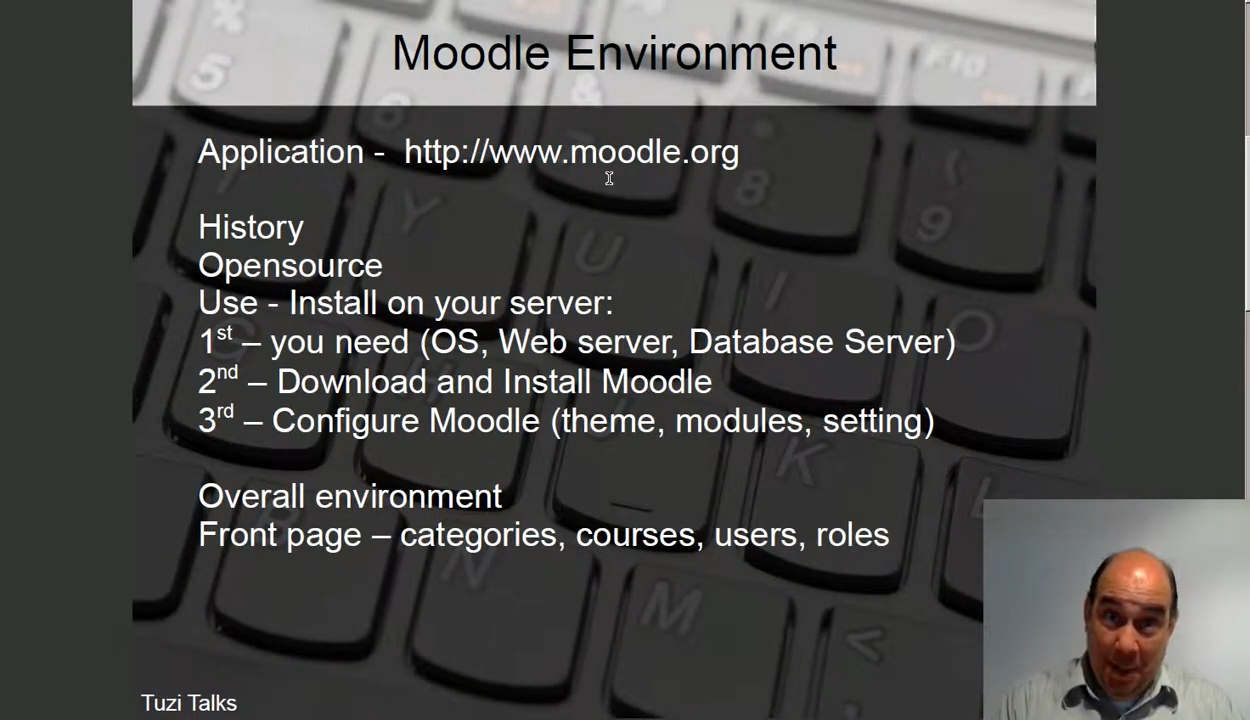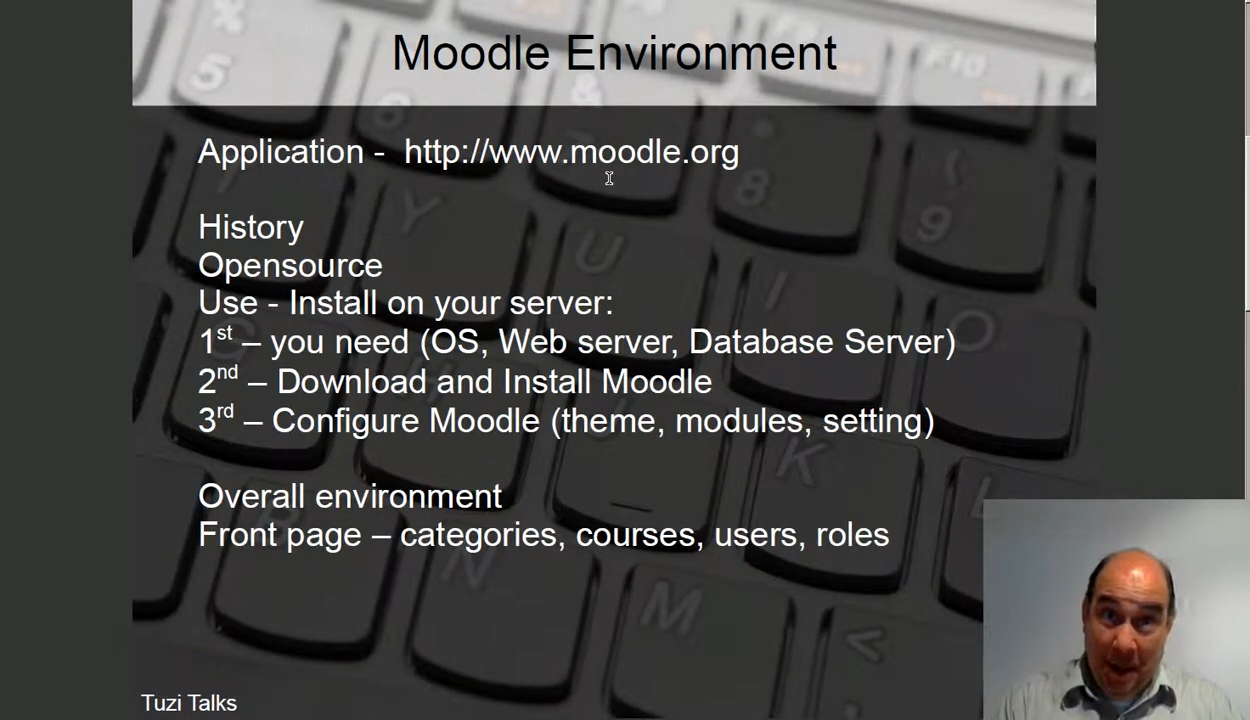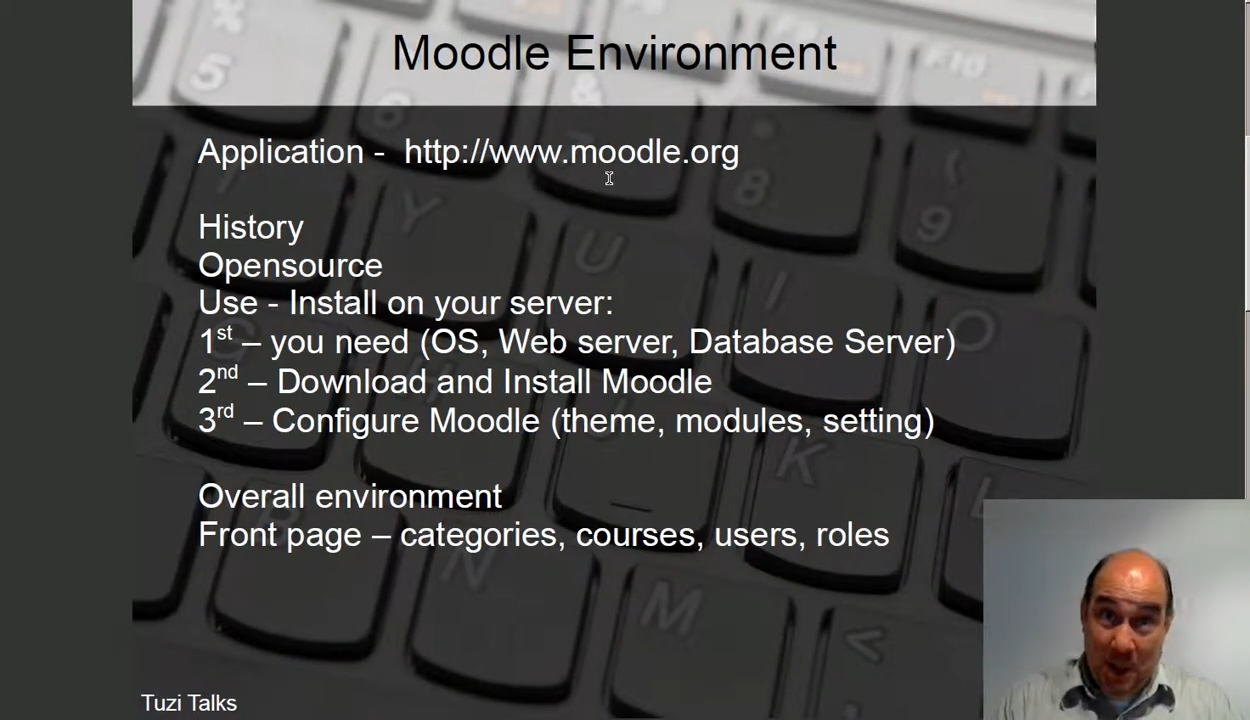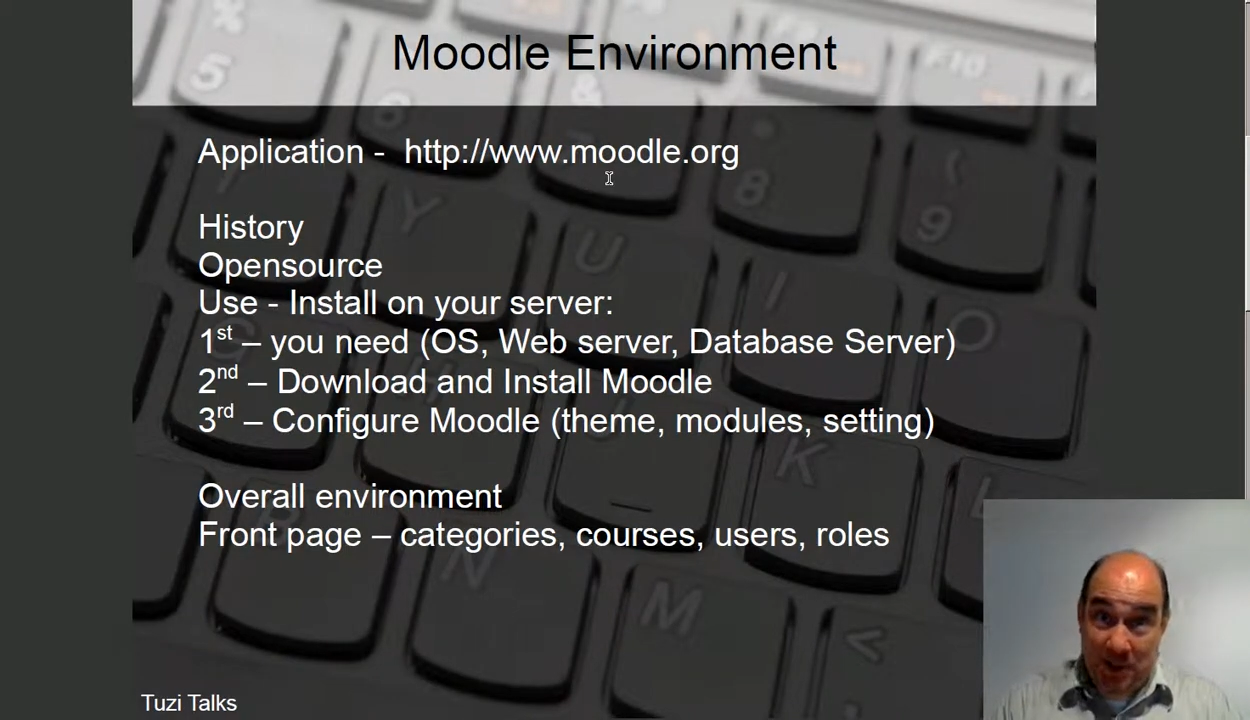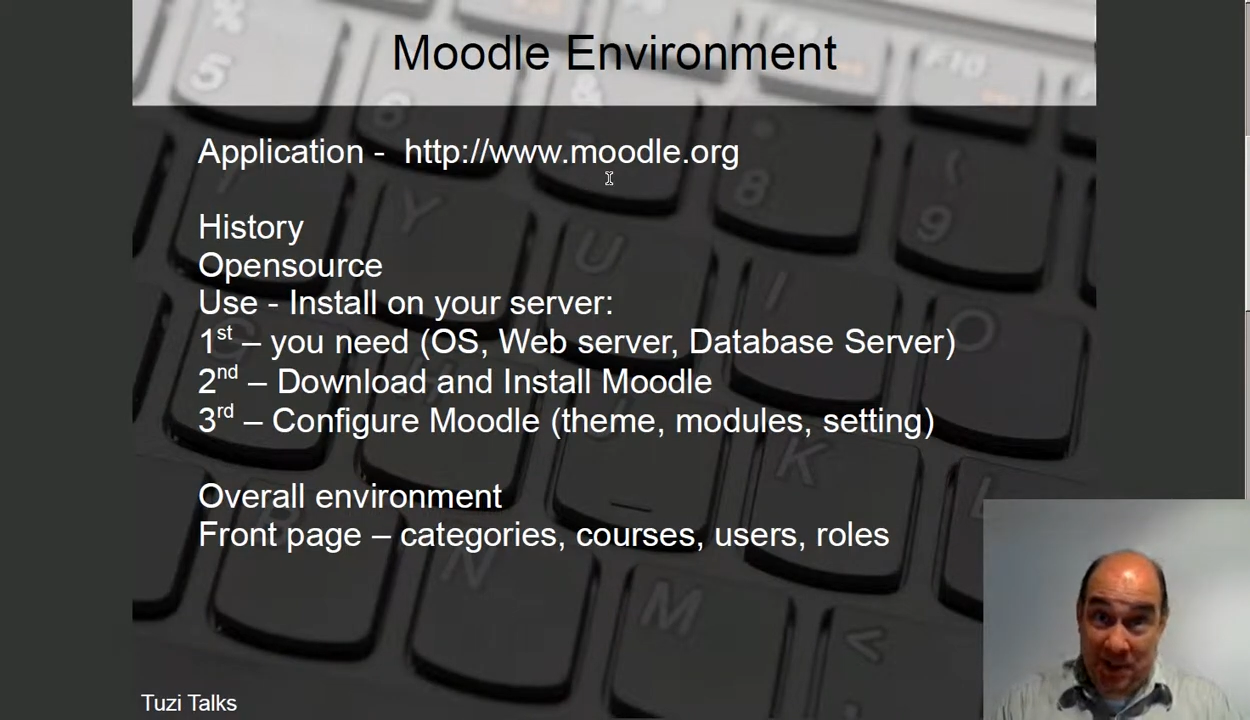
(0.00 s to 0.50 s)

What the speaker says: management